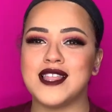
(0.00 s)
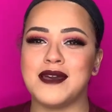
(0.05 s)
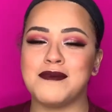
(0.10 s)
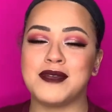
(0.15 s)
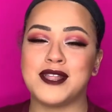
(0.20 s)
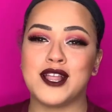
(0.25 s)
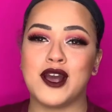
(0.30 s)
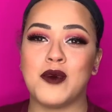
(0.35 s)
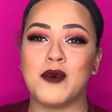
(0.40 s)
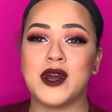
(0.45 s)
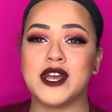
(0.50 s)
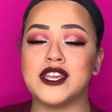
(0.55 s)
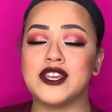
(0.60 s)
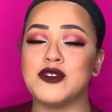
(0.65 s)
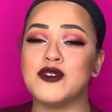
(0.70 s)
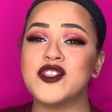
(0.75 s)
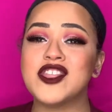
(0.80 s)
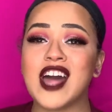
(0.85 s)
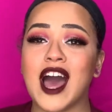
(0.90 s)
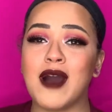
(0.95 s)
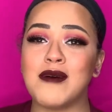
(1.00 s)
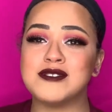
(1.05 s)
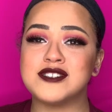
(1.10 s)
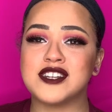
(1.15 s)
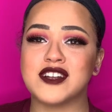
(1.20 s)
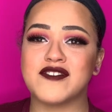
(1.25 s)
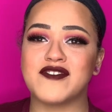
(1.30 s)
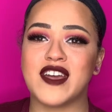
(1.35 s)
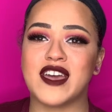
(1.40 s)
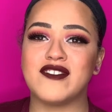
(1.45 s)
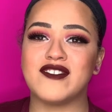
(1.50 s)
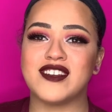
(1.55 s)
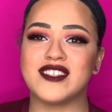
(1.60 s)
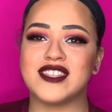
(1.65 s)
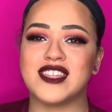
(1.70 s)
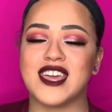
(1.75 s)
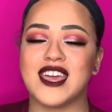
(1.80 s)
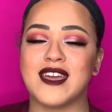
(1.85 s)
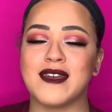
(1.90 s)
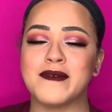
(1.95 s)
Let me know what you thought was your favorite
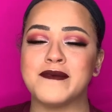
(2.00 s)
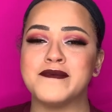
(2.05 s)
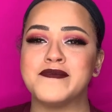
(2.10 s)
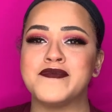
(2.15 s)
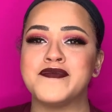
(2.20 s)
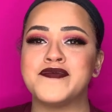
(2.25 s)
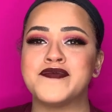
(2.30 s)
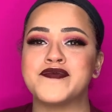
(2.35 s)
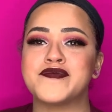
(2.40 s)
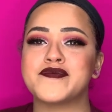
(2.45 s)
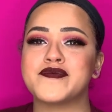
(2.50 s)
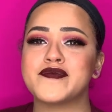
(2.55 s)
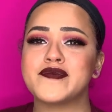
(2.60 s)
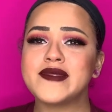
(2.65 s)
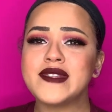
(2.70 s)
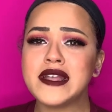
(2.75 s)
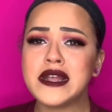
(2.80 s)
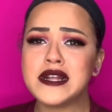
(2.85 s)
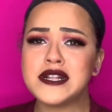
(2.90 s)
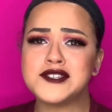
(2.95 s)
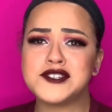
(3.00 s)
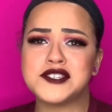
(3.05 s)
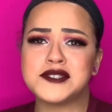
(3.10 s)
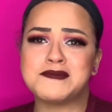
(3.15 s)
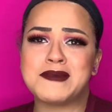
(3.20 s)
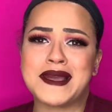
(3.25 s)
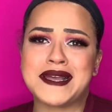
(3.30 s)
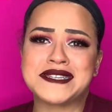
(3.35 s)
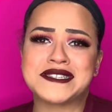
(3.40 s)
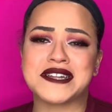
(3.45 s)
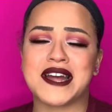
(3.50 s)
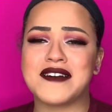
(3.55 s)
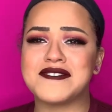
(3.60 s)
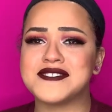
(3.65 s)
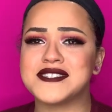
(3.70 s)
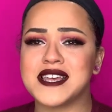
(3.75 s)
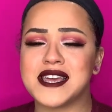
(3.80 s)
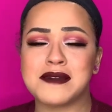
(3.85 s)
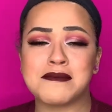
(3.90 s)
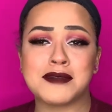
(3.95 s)
thing, just based off
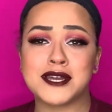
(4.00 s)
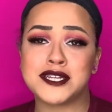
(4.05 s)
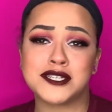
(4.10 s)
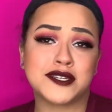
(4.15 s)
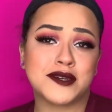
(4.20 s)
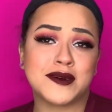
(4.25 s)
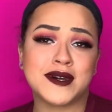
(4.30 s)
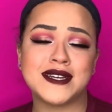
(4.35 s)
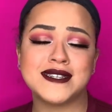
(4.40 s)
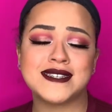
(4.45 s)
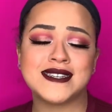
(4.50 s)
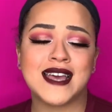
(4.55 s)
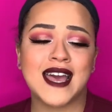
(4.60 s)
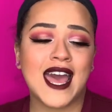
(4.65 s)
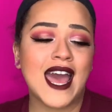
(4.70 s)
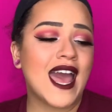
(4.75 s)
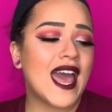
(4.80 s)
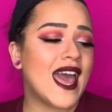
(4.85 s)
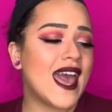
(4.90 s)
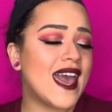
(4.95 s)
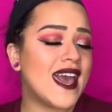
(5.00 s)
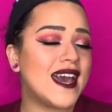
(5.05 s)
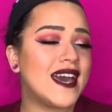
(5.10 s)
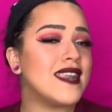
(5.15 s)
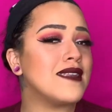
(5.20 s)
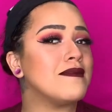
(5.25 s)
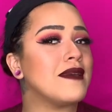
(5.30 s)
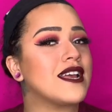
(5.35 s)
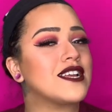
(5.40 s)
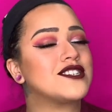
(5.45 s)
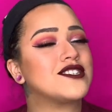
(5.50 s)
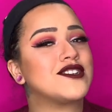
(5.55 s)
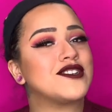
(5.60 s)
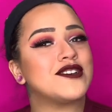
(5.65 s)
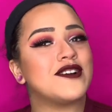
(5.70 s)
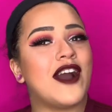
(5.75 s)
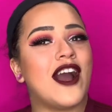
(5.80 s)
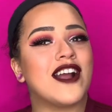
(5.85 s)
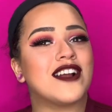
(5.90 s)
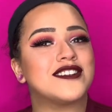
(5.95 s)
seeing me do it. And make sure
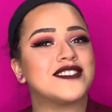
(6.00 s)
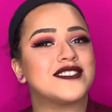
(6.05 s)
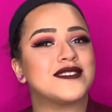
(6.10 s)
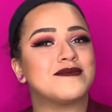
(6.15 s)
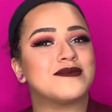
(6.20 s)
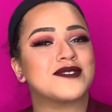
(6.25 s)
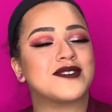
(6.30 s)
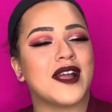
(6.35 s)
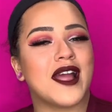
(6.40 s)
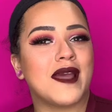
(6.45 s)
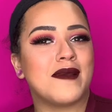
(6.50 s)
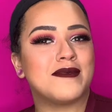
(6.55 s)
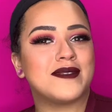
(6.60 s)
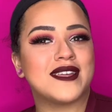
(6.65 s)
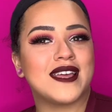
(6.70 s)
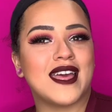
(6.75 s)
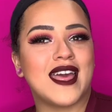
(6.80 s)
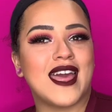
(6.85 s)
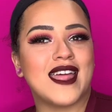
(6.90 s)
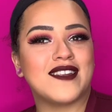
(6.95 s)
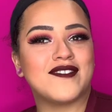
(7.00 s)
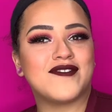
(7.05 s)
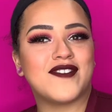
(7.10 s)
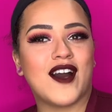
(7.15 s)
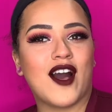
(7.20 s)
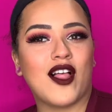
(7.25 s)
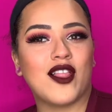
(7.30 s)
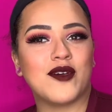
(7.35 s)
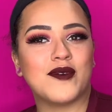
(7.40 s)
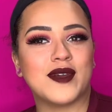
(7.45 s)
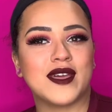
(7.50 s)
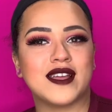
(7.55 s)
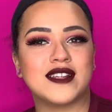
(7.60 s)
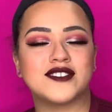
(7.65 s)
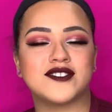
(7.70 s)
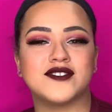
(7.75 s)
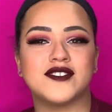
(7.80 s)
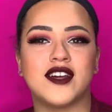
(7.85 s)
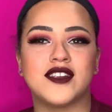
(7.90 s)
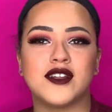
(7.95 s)
you are subscribed and following.
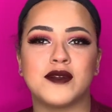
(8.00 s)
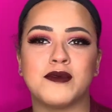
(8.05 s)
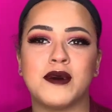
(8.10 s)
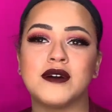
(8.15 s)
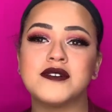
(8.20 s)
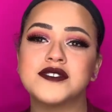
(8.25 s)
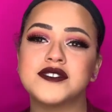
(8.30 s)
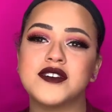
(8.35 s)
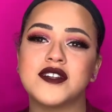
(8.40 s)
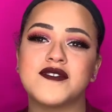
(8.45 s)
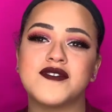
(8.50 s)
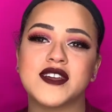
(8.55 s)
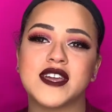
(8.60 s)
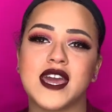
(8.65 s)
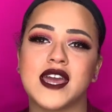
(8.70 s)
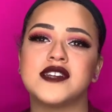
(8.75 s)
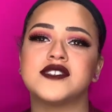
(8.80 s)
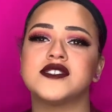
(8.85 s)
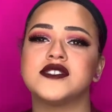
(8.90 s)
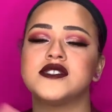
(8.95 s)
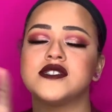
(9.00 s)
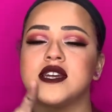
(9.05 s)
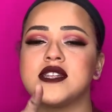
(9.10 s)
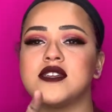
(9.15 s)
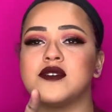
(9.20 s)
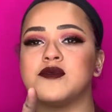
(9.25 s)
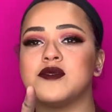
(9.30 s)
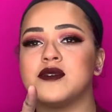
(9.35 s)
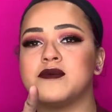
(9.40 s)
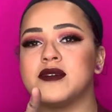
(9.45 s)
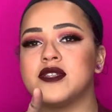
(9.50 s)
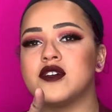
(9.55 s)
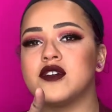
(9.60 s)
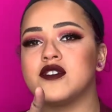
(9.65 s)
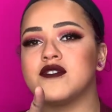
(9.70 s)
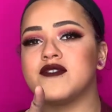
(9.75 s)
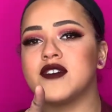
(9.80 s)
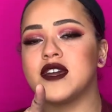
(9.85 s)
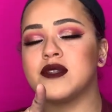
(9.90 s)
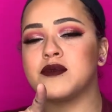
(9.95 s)
Turn on your post notifications and you will be
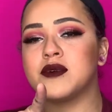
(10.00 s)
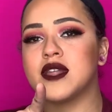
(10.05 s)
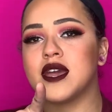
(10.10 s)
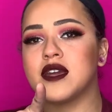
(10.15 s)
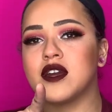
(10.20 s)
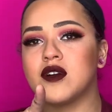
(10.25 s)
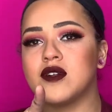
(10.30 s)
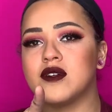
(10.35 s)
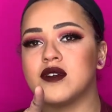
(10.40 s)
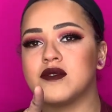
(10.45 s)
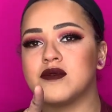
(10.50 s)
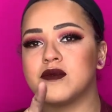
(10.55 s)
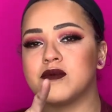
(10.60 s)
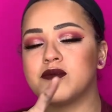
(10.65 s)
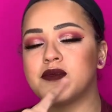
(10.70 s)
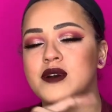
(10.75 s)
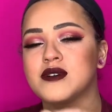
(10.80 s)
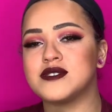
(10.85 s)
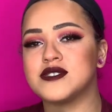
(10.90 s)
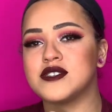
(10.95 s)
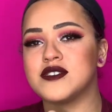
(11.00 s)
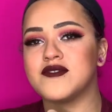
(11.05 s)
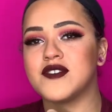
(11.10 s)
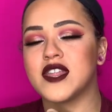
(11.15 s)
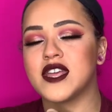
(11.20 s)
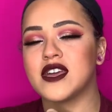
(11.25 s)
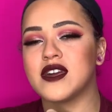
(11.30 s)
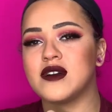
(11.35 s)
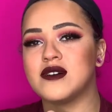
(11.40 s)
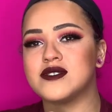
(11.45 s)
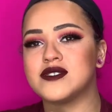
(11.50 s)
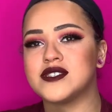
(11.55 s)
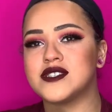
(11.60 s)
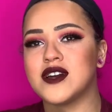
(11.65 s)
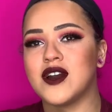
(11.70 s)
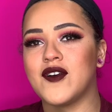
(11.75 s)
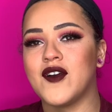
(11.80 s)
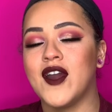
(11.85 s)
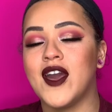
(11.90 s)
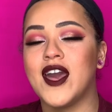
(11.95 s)
notified when I go post new videos.
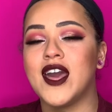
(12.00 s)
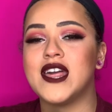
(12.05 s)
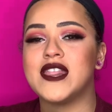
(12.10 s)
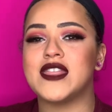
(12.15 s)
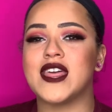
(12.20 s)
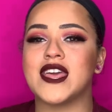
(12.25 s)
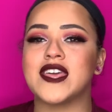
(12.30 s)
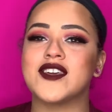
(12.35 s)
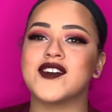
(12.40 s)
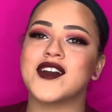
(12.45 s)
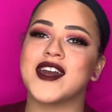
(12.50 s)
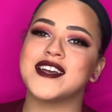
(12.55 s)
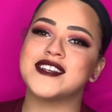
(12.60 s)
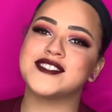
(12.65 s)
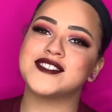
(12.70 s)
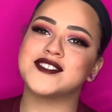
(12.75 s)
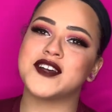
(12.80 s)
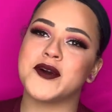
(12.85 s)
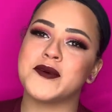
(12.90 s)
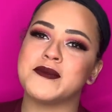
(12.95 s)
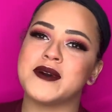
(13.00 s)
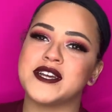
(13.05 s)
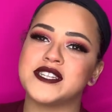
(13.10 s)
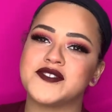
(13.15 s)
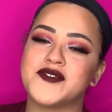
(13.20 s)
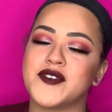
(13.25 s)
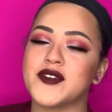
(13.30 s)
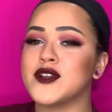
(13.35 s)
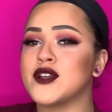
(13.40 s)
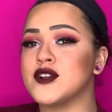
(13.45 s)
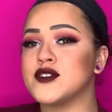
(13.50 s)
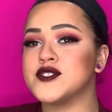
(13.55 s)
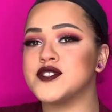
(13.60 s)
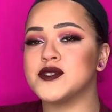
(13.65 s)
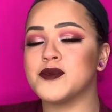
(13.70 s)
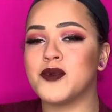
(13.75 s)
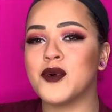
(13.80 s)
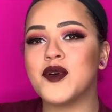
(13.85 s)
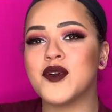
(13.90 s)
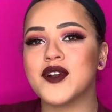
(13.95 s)
So thank you guys so much for your
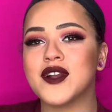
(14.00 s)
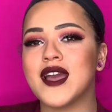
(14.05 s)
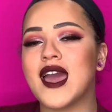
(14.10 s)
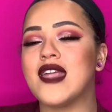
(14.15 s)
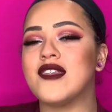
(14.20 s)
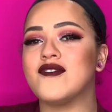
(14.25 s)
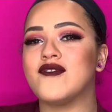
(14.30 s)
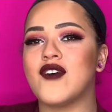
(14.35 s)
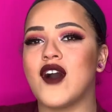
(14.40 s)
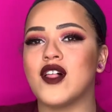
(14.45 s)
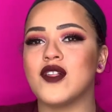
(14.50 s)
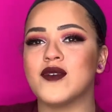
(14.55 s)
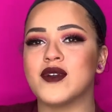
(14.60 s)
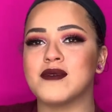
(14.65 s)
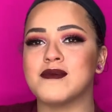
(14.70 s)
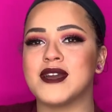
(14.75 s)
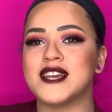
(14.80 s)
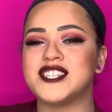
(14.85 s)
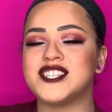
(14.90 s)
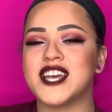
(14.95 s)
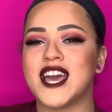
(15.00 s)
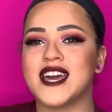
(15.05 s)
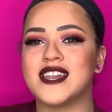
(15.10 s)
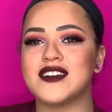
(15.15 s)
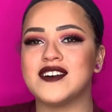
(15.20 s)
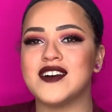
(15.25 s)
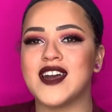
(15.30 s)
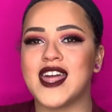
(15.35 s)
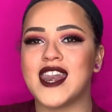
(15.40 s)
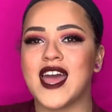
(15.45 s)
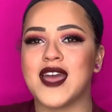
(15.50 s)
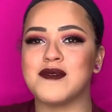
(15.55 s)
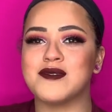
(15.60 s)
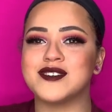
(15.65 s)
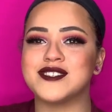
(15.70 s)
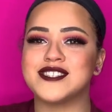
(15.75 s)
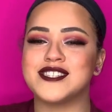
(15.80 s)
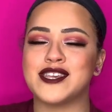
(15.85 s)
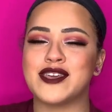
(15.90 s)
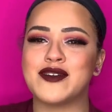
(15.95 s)
support and following my channel, and I
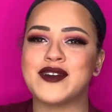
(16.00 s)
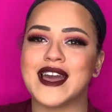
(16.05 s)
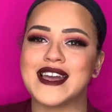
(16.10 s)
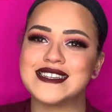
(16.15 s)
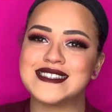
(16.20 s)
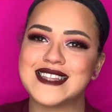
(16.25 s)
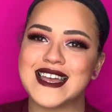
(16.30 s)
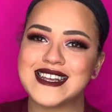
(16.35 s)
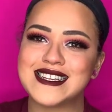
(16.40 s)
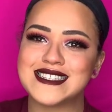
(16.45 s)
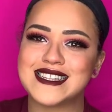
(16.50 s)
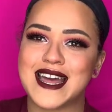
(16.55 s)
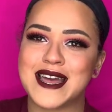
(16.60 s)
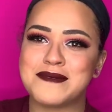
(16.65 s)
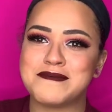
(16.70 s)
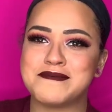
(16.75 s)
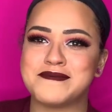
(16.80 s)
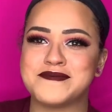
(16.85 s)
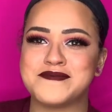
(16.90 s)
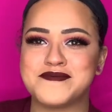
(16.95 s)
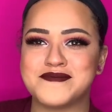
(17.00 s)
will see you guys next time.